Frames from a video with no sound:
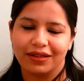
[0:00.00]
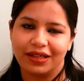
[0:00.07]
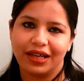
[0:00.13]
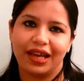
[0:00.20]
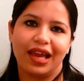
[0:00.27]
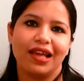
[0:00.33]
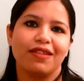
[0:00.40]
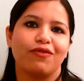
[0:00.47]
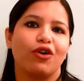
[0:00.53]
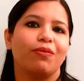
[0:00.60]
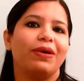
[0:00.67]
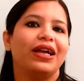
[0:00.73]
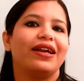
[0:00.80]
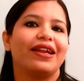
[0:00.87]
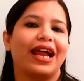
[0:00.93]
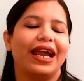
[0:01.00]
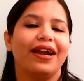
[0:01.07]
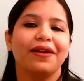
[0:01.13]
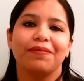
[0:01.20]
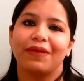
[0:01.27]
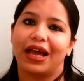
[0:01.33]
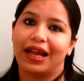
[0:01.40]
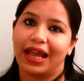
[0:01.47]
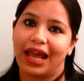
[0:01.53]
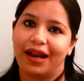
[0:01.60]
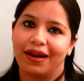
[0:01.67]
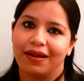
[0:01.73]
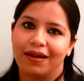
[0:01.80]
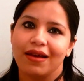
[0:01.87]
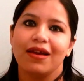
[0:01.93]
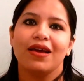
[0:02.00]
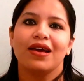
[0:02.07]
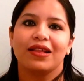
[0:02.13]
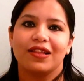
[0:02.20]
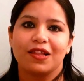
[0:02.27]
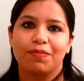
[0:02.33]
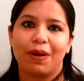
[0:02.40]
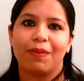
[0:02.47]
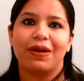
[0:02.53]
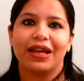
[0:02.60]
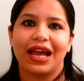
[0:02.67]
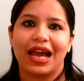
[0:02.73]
the case for being tried again. This public